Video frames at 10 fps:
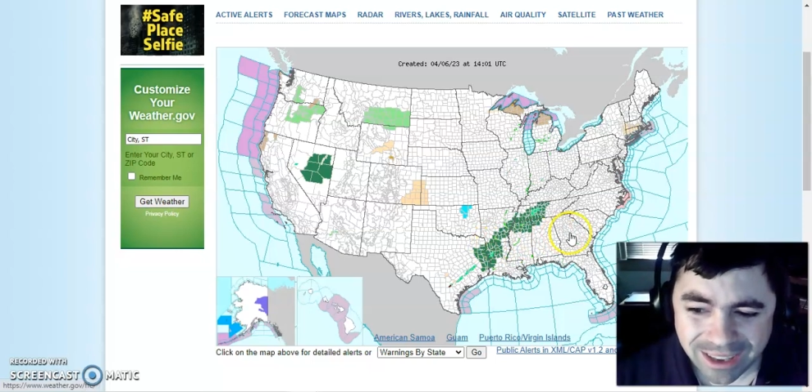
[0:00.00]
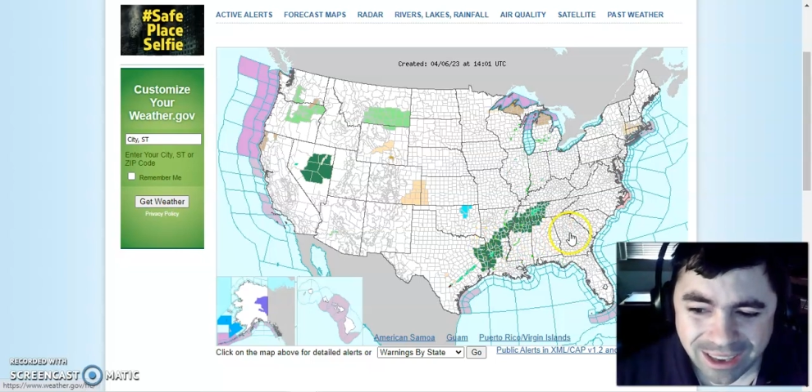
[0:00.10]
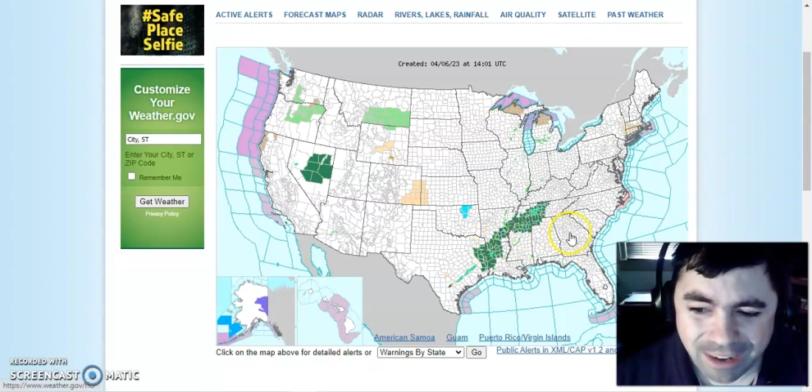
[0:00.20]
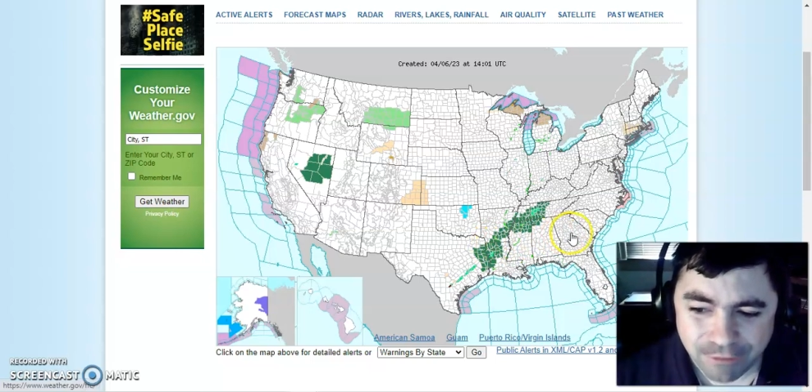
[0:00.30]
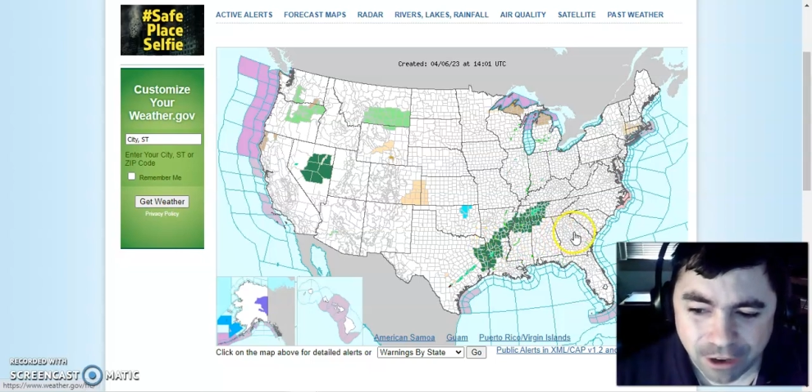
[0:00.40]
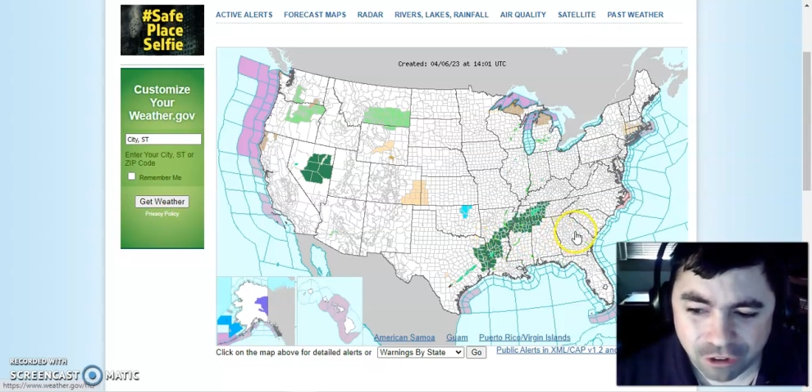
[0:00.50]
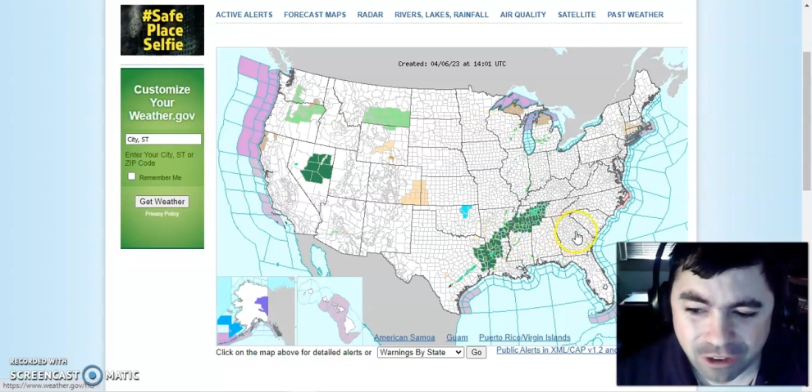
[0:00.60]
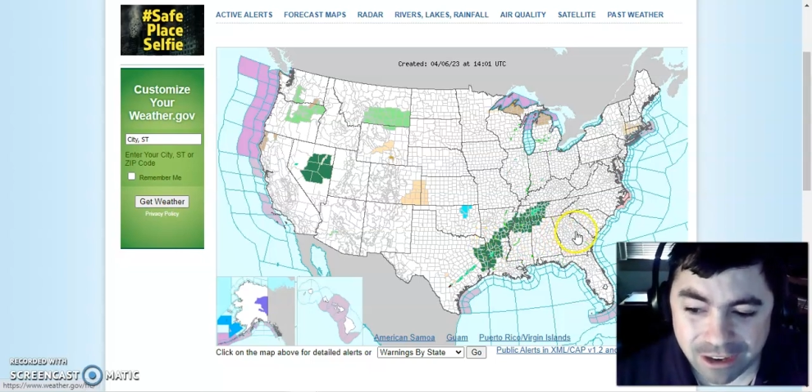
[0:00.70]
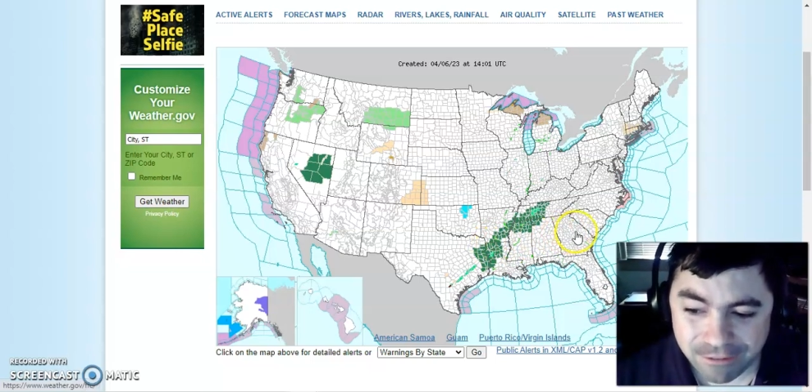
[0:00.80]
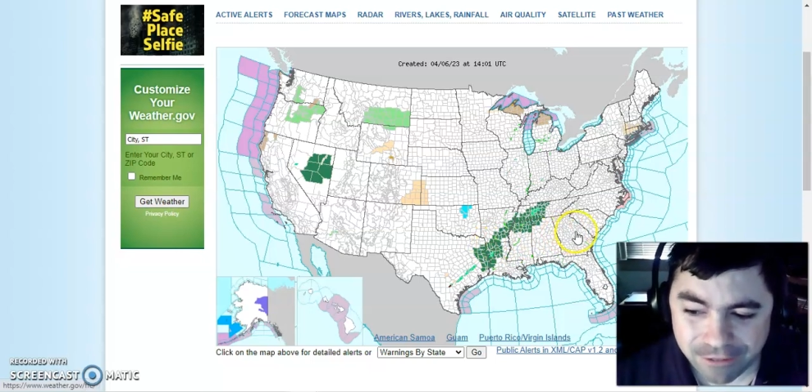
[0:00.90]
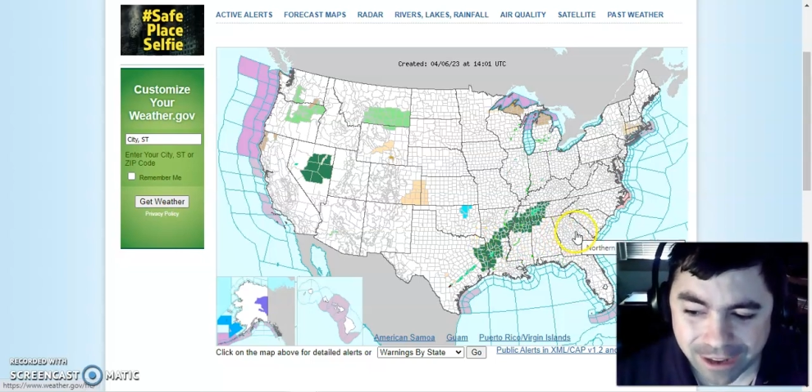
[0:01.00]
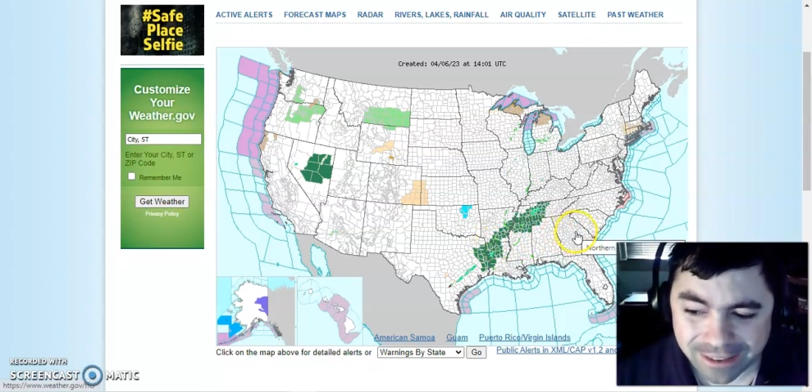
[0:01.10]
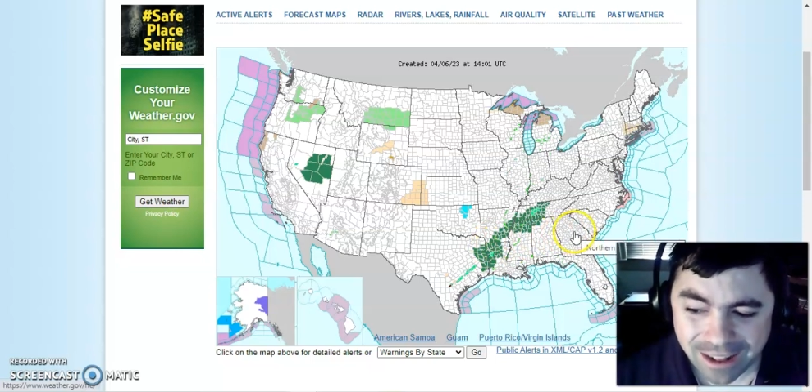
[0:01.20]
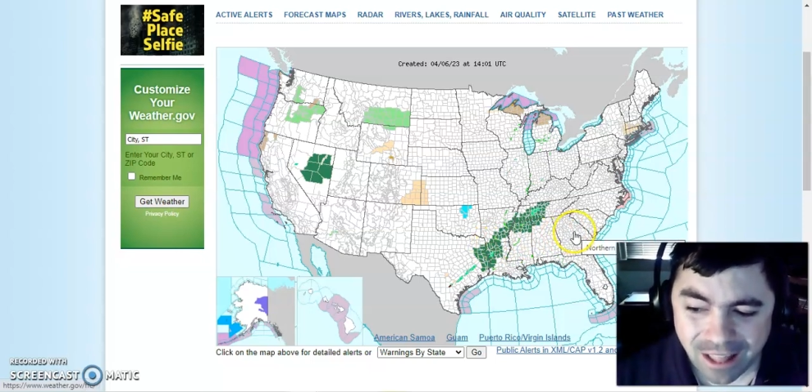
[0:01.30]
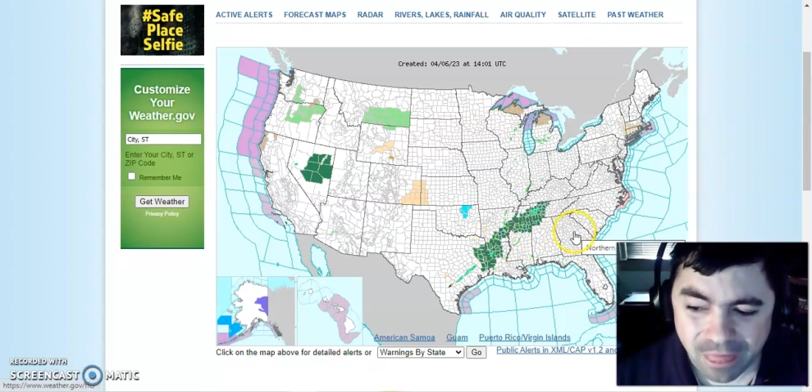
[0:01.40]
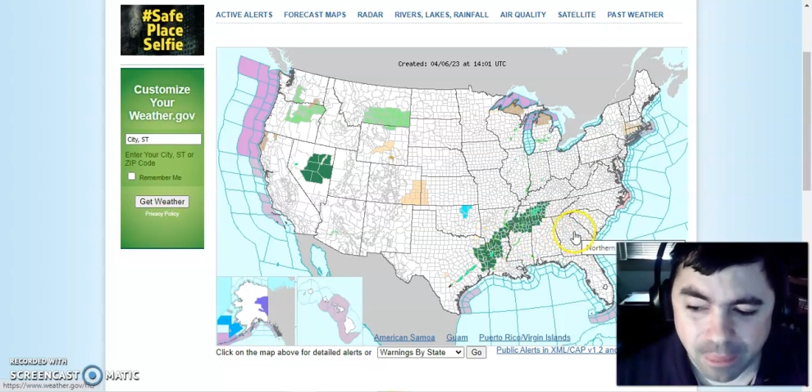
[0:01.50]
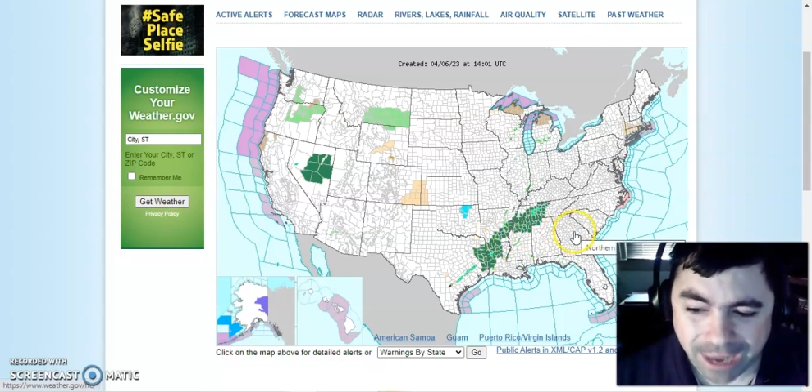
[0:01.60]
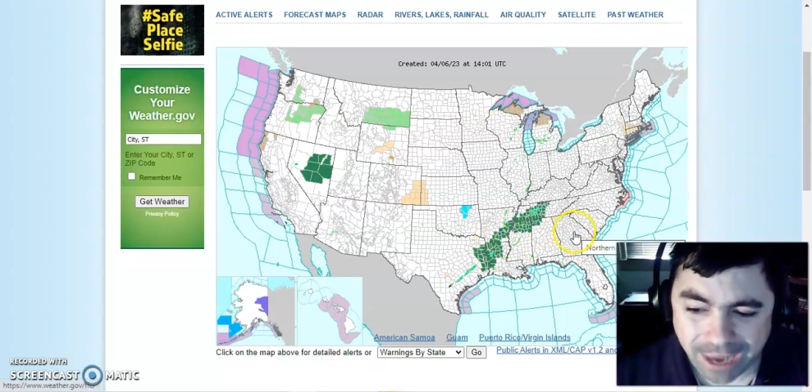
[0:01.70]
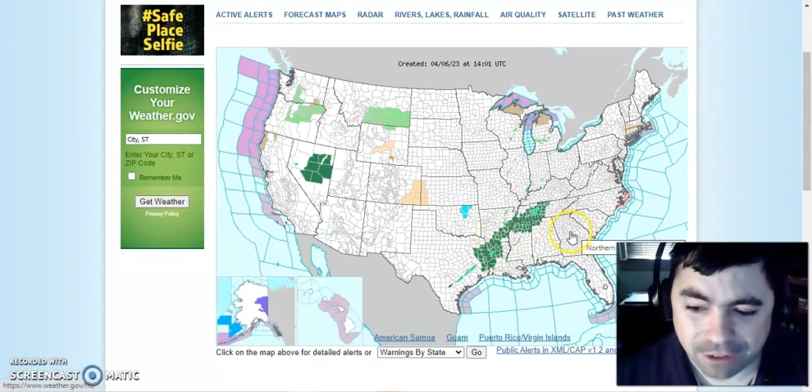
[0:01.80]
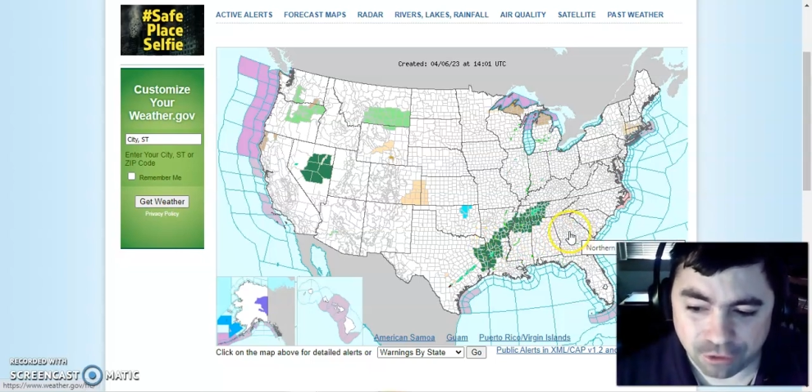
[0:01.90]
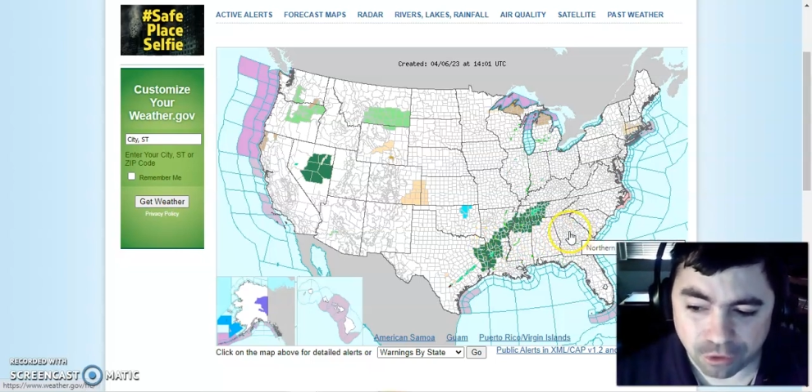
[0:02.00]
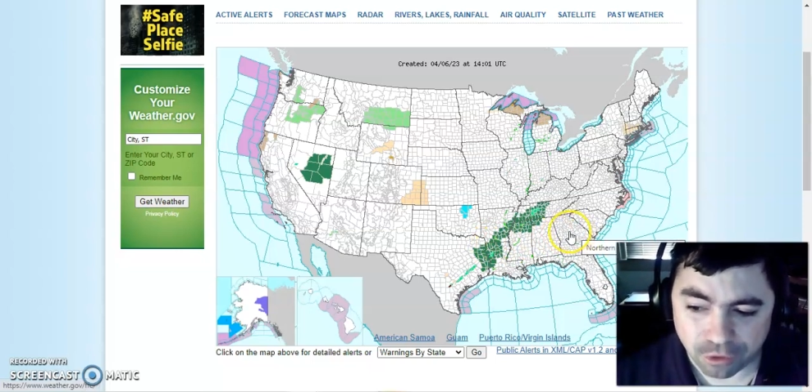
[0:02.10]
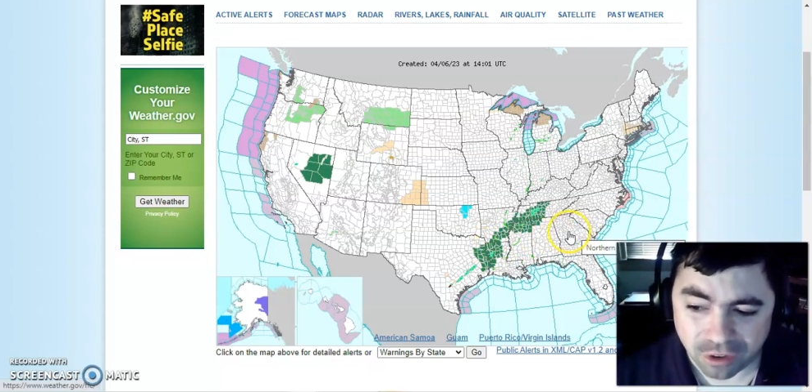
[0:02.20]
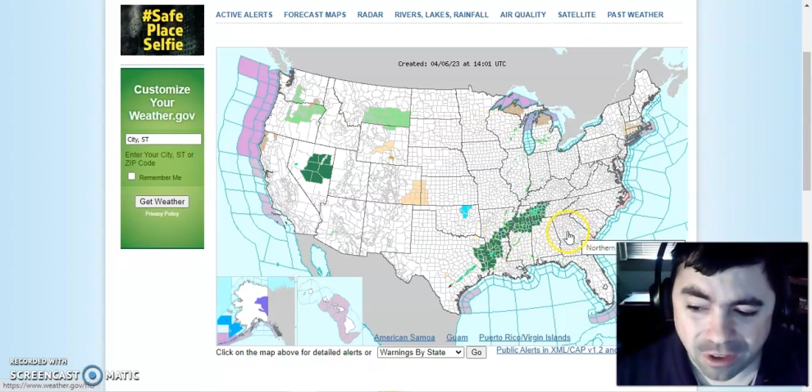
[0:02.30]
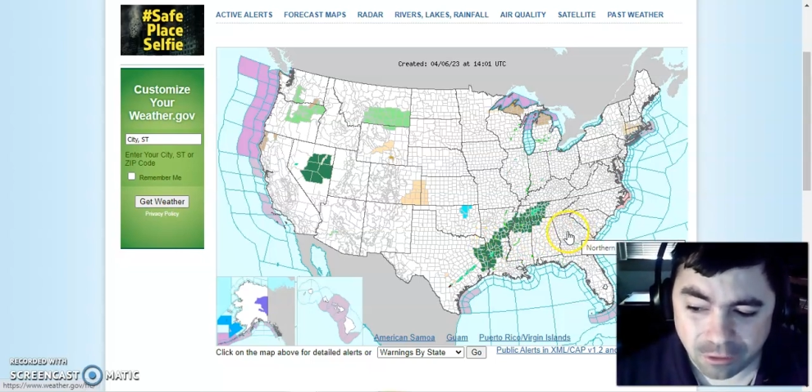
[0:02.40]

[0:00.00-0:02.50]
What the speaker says: and eventually affect the Masters,